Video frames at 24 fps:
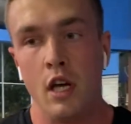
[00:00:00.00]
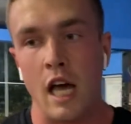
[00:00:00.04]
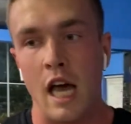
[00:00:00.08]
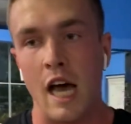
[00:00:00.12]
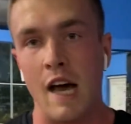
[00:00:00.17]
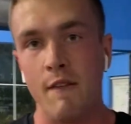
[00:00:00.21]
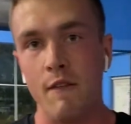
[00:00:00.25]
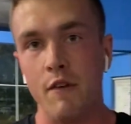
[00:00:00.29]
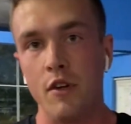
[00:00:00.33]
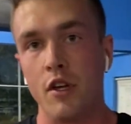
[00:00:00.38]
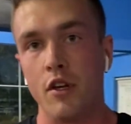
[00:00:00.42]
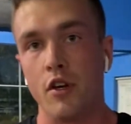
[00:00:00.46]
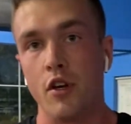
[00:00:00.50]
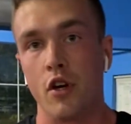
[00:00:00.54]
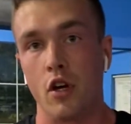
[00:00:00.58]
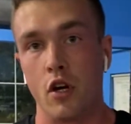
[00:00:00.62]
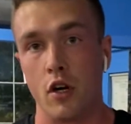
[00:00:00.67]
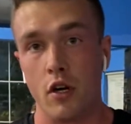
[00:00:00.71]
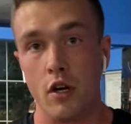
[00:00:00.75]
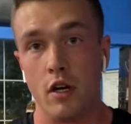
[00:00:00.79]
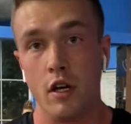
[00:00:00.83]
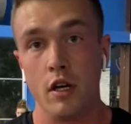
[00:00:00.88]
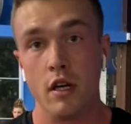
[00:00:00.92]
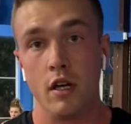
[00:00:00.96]
Having
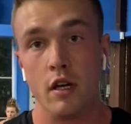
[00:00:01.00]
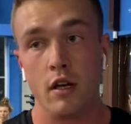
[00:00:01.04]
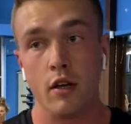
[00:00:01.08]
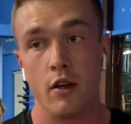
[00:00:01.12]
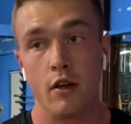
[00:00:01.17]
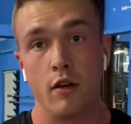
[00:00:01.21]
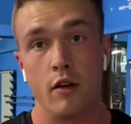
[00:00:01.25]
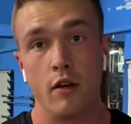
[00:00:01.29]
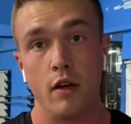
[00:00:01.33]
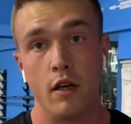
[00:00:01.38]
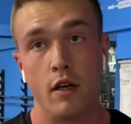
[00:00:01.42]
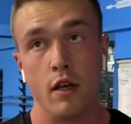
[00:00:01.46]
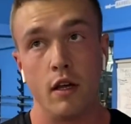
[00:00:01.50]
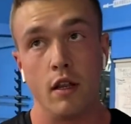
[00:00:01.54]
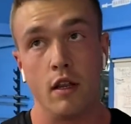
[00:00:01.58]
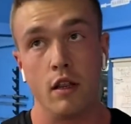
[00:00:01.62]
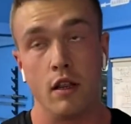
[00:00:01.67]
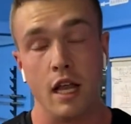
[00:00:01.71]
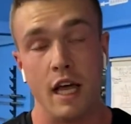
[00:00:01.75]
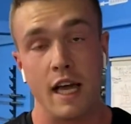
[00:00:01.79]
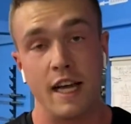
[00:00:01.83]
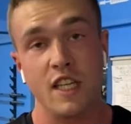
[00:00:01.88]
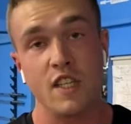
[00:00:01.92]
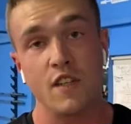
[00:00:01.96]
your
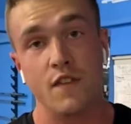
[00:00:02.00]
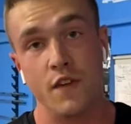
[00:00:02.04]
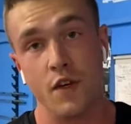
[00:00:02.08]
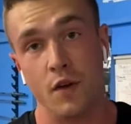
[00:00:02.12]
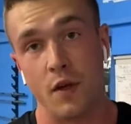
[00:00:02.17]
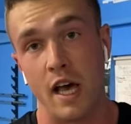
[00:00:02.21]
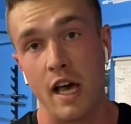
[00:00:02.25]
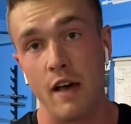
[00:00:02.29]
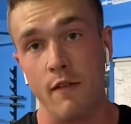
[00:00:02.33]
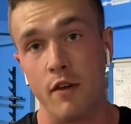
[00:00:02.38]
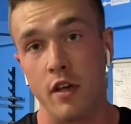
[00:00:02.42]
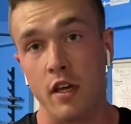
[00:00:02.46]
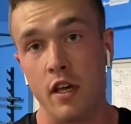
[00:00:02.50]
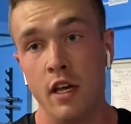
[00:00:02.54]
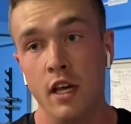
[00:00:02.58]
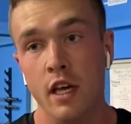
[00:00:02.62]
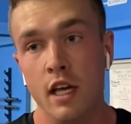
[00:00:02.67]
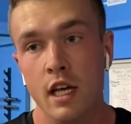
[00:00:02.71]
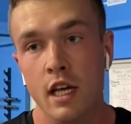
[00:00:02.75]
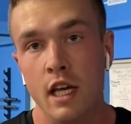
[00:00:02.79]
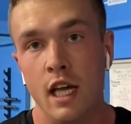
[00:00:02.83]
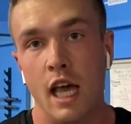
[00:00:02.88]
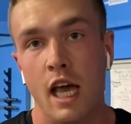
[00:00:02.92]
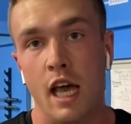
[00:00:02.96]
legs feel heavy,
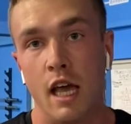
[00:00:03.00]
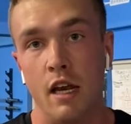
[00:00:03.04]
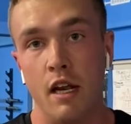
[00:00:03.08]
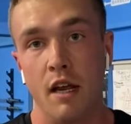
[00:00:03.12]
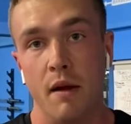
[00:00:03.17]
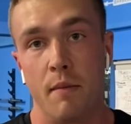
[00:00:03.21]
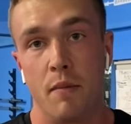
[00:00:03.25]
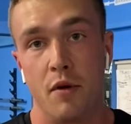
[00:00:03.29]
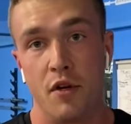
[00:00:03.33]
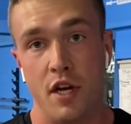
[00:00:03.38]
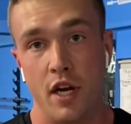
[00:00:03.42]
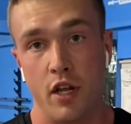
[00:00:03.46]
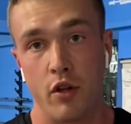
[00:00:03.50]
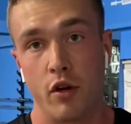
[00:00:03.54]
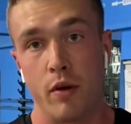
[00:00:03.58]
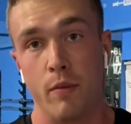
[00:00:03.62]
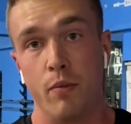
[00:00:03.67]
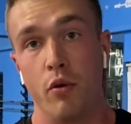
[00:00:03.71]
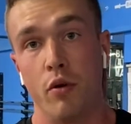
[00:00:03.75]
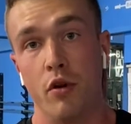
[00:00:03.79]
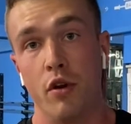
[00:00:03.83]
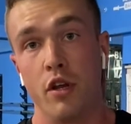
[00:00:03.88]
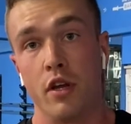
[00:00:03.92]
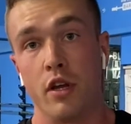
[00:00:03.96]
and particularly
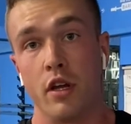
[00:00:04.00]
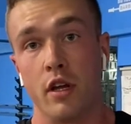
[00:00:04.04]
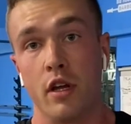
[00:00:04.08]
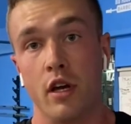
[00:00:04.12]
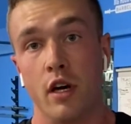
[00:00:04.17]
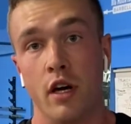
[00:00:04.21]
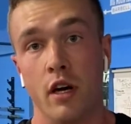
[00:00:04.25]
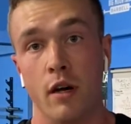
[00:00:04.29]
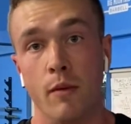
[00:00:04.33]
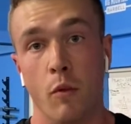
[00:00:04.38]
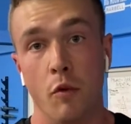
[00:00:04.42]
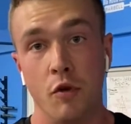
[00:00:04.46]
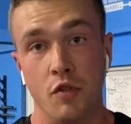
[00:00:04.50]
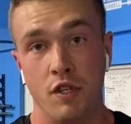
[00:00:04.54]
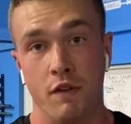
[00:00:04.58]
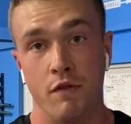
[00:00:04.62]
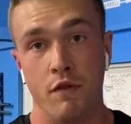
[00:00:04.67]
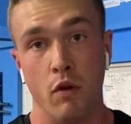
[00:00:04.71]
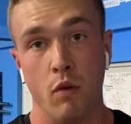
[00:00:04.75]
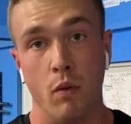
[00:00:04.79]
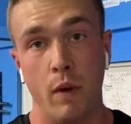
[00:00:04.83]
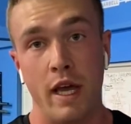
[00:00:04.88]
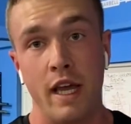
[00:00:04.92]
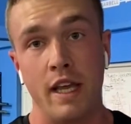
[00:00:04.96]
putting most of
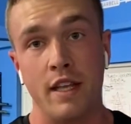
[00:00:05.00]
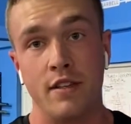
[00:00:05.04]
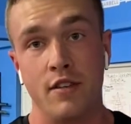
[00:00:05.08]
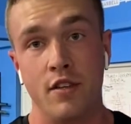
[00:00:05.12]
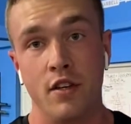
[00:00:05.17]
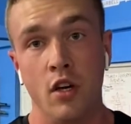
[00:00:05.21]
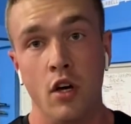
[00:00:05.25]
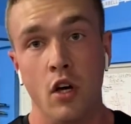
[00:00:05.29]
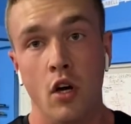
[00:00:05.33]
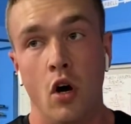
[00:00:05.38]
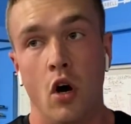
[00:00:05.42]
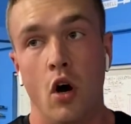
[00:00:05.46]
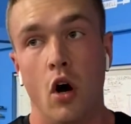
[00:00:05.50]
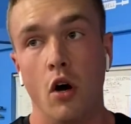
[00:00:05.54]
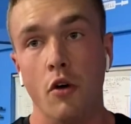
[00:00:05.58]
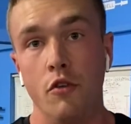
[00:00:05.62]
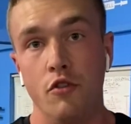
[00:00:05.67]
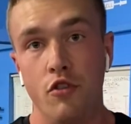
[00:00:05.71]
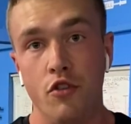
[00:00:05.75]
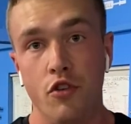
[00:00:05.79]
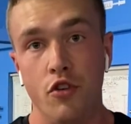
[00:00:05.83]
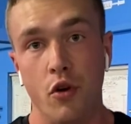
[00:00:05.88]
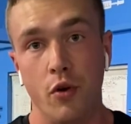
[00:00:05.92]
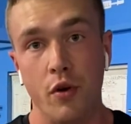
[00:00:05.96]
the weight
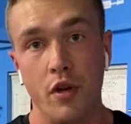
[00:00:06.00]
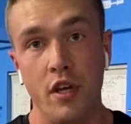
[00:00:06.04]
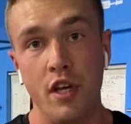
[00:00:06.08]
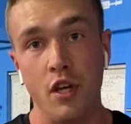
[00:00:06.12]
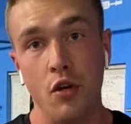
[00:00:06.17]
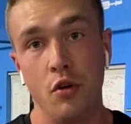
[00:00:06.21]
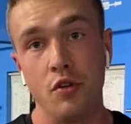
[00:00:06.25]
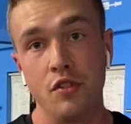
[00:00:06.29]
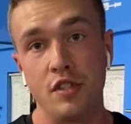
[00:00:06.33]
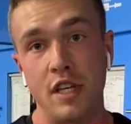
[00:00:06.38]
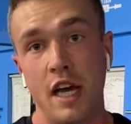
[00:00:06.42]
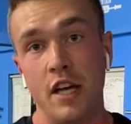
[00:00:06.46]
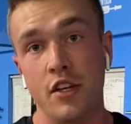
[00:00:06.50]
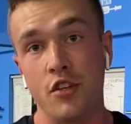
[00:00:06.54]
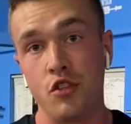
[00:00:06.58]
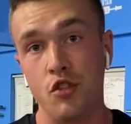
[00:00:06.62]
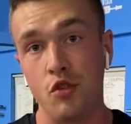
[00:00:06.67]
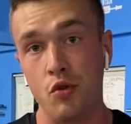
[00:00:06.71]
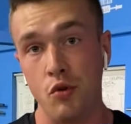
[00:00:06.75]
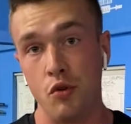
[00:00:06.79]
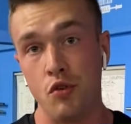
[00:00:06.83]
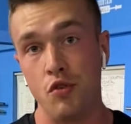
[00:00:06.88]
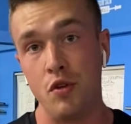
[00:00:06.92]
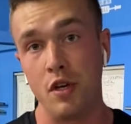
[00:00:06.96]
onto your heels as
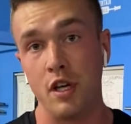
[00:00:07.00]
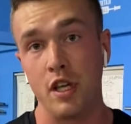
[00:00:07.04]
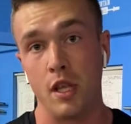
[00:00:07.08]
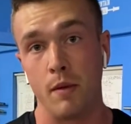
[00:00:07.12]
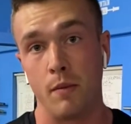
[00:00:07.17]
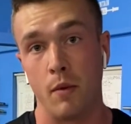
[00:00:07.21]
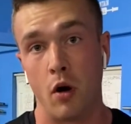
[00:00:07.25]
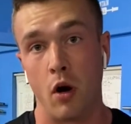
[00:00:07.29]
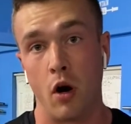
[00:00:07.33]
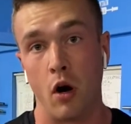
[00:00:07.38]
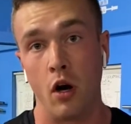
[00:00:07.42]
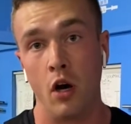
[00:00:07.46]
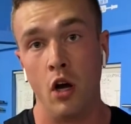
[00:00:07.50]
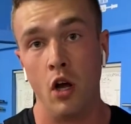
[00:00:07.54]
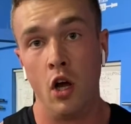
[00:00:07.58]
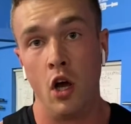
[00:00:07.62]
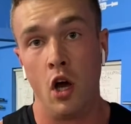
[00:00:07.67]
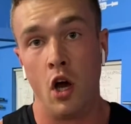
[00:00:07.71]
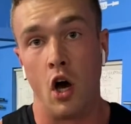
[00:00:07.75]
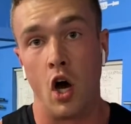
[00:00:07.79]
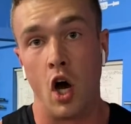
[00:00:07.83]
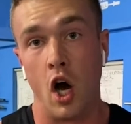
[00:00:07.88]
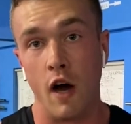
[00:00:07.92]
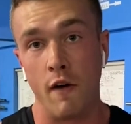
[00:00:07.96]
soon as you get the bar
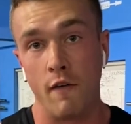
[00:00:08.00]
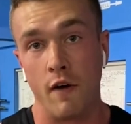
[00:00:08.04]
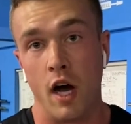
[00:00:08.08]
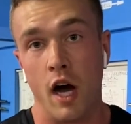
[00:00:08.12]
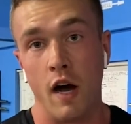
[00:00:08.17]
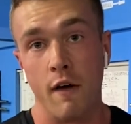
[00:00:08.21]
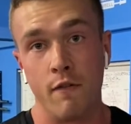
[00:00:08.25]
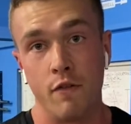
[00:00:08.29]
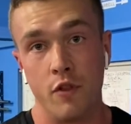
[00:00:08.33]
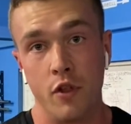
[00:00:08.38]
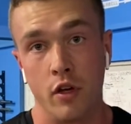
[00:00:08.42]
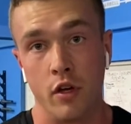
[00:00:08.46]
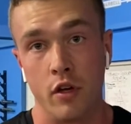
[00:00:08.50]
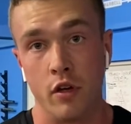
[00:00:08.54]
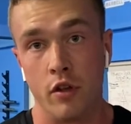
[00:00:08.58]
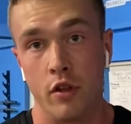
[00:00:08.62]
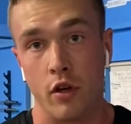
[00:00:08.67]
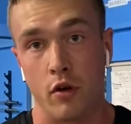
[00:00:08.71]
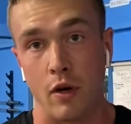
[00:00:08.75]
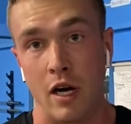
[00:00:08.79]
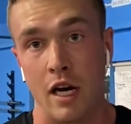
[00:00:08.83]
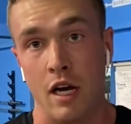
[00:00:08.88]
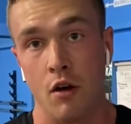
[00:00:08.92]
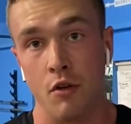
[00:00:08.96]
off the
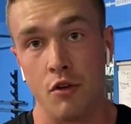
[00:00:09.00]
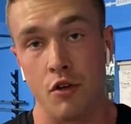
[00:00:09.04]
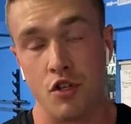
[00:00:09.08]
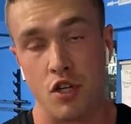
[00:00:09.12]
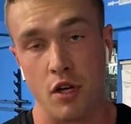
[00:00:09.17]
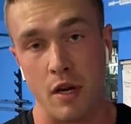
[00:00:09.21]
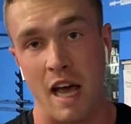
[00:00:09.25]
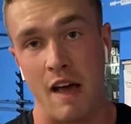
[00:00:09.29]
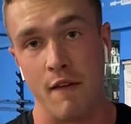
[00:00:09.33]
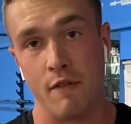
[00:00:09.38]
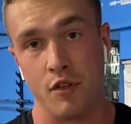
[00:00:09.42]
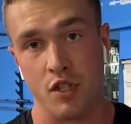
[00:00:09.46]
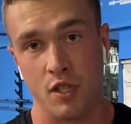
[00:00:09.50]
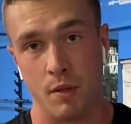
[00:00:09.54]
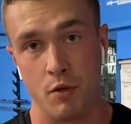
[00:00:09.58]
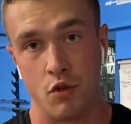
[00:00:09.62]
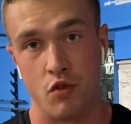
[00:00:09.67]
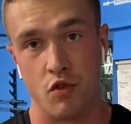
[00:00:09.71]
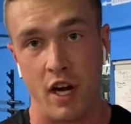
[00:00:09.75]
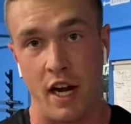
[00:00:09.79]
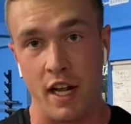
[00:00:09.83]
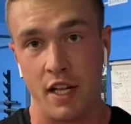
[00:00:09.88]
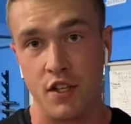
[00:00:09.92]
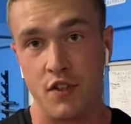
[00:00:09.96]
ground. You should have this
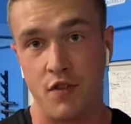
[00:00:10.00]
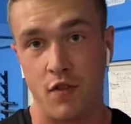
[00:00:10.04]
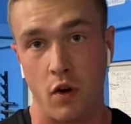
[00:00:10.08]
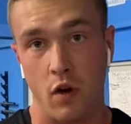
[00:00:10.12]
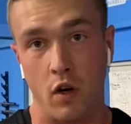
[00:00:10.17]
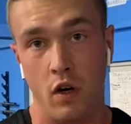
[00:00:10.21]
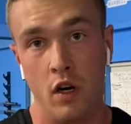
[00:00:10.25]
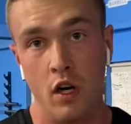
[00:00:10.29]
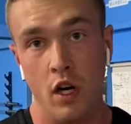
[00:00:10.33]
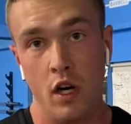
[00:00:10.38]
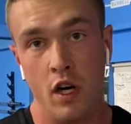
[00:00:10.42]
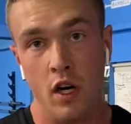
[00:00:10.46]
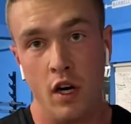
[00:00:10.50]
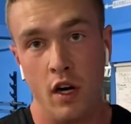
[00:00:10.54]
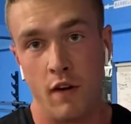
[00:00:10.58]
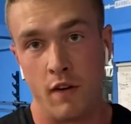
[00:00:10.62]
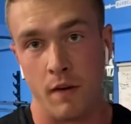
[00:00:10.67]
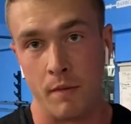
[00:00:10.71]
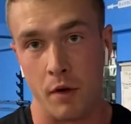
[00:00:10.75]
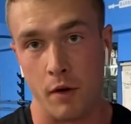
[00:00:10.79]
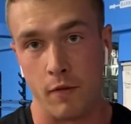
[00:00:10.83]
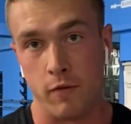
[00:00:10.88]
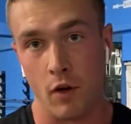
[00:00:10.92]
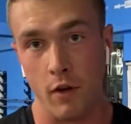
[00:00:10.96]
transfer
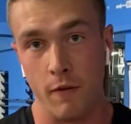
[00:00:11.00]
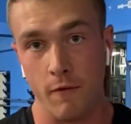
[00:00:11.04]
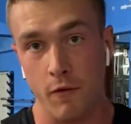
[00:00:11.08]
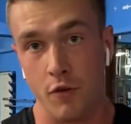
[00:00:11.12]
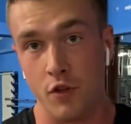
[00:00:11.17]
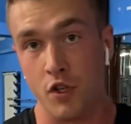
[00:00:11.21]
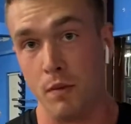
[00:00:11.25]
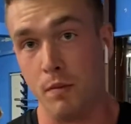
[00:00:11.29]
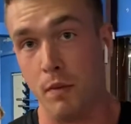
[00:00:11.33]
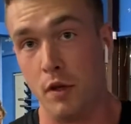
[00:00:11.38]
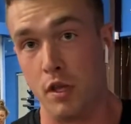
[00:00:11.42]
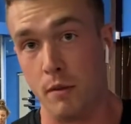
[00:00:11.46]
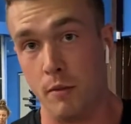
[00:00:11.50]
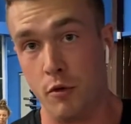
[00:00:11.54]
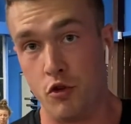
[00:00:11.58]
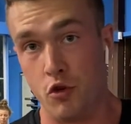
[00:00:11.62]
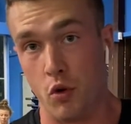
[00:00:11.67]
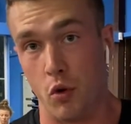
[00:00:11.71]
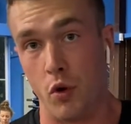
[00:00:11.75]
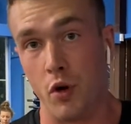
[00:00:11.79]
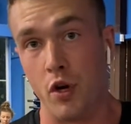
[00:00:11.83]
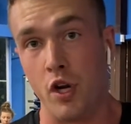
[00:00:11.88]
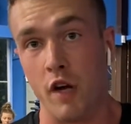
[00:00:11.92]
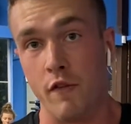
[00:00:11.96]
to put the
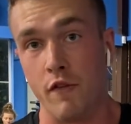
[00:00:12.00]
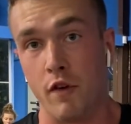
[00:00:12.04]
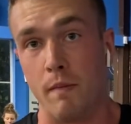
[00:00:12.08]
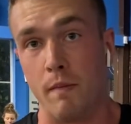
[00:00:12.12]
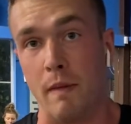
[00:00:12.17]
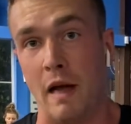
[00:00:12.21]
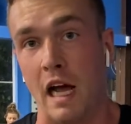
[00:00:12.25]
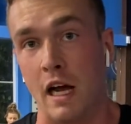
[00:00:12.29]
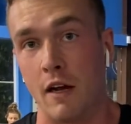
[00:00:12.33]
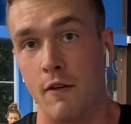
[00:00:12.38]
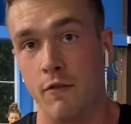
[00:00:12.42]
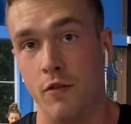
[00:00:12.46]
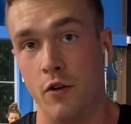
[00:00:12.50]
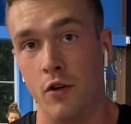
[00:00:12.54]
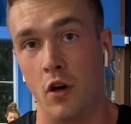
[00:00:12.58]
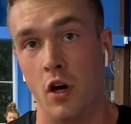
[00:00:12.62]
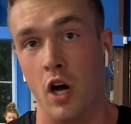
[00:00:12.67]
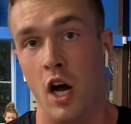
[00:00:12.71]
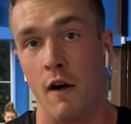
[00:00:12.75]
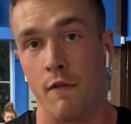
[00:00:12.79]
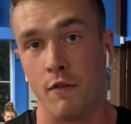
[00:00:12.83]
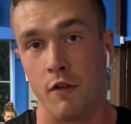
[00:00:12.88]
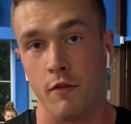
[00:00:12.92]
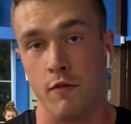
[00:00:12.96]
majority of your back foot
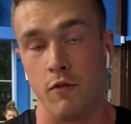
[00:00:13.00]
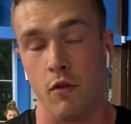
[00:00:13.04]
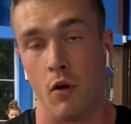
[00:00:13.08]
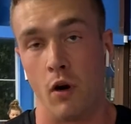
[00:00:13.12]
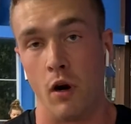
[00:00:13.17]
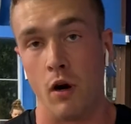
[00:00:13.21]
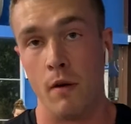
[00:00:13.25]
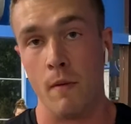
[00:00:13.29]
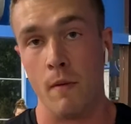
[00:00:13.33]
off the floor.